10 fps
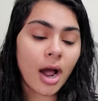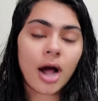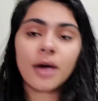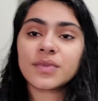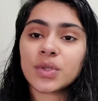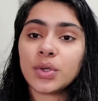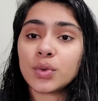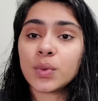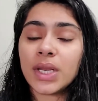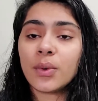So
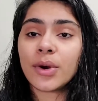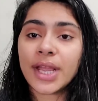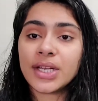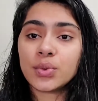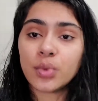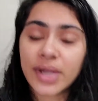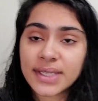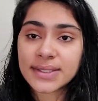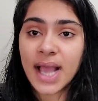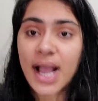usually what I do
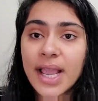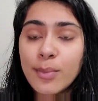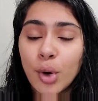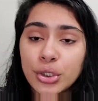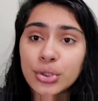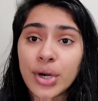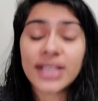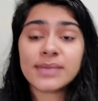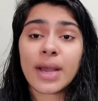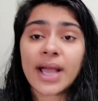is I
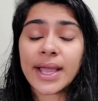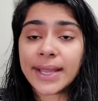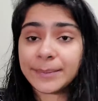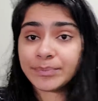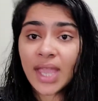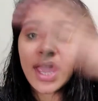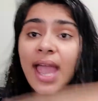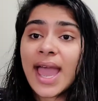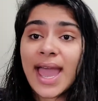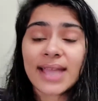moisturize my
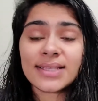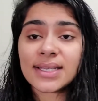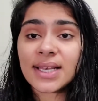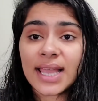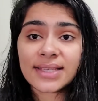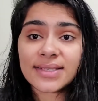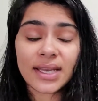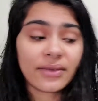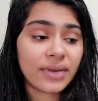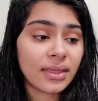hands and legs
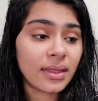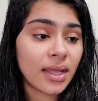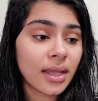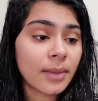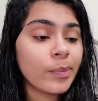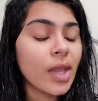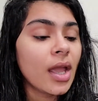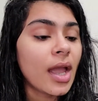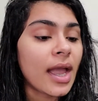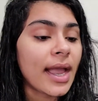and everything.
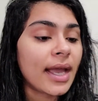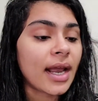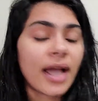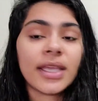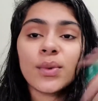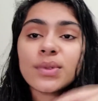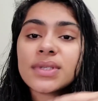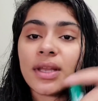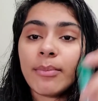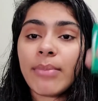And I
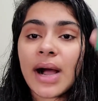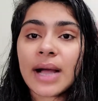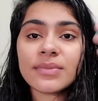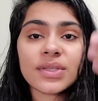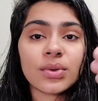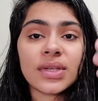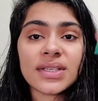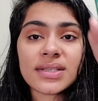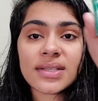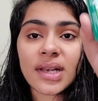use lip balm. So
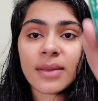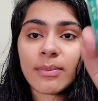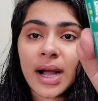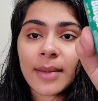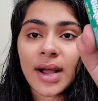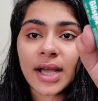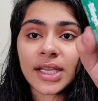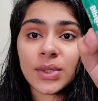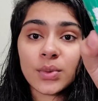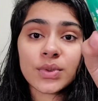this is the lip balm I
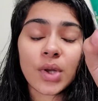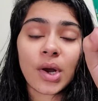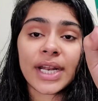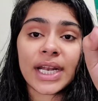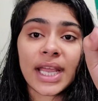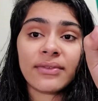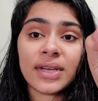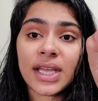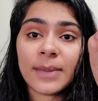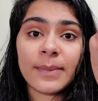use on an
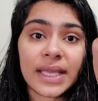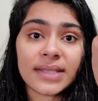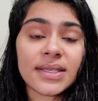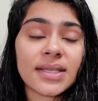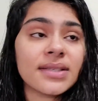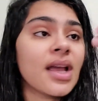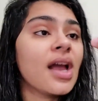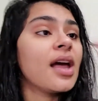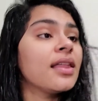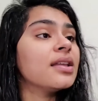everyday basis.
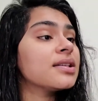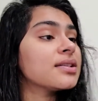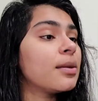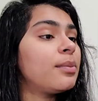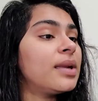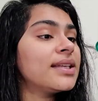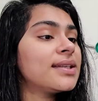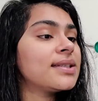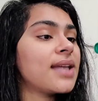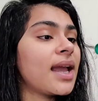This is the
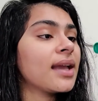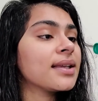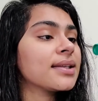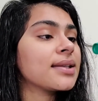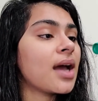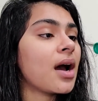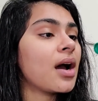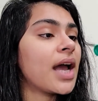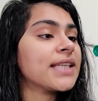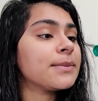Blistex
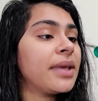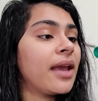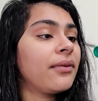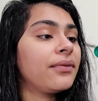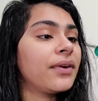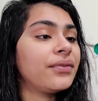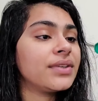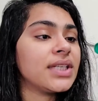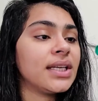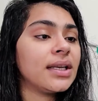SPF
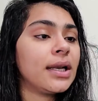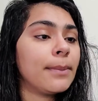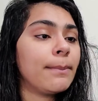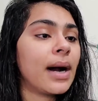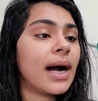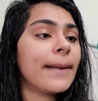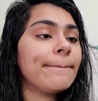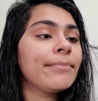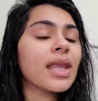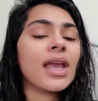15 lip
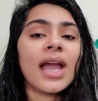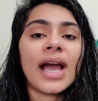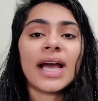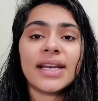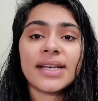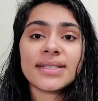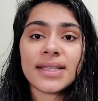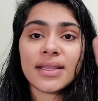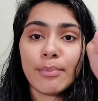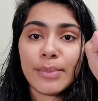balm, and it is
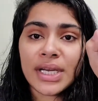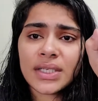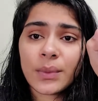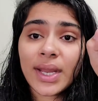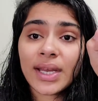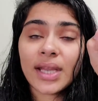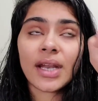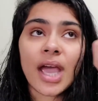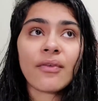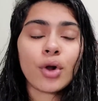in the mint
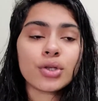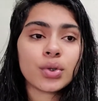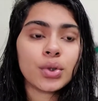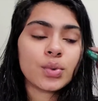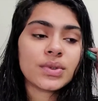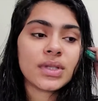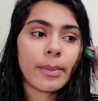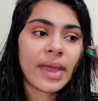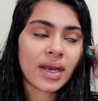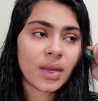variant. I have also used the
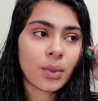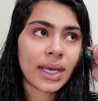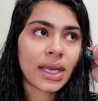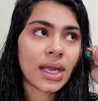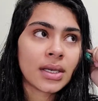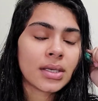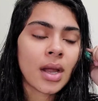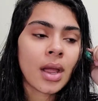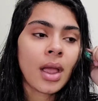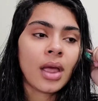berry variant,
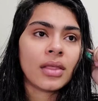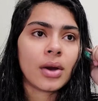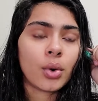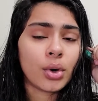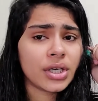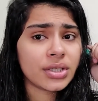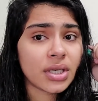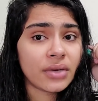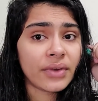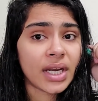the
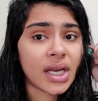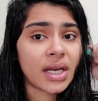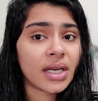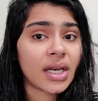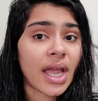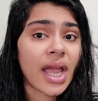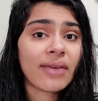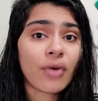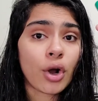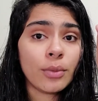original variant, and I
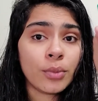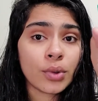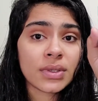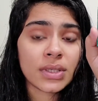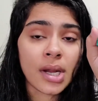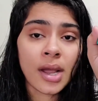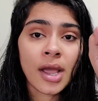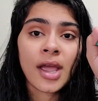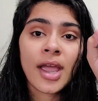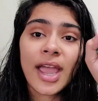have almost
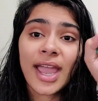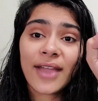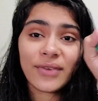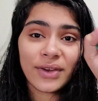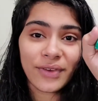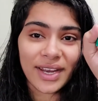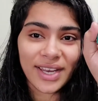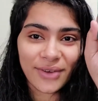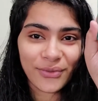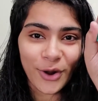every
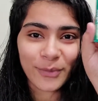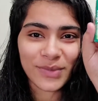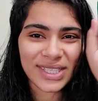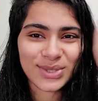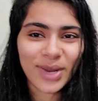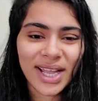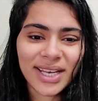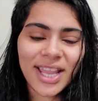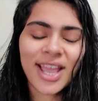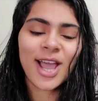variant from this one.